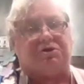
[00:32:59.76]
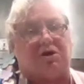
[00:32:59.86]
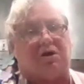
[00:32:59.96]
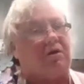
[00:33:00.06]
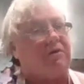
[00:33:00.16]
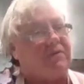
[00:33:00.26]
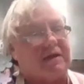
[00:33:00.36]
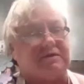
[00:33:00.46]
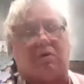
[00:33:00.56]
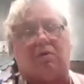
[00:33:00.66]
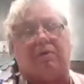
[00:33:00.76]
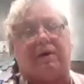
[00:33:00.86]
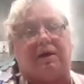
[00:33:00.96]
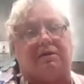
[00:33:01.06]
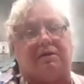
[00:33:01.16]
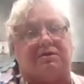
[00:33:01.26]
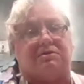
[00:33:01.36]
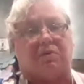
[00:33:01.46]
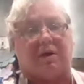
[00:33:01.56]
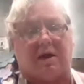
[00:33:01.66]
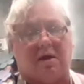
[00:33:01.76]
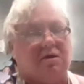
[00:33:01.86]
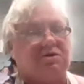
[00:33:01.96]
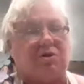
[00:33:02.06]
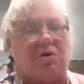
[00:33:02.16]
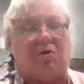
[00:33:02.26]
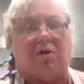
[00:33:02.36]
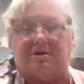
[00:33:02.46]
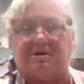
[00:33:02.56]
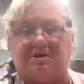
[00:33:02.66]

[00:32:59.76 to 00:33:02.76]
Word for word: in and put it in the jar, and that's what we eat this week. So uh,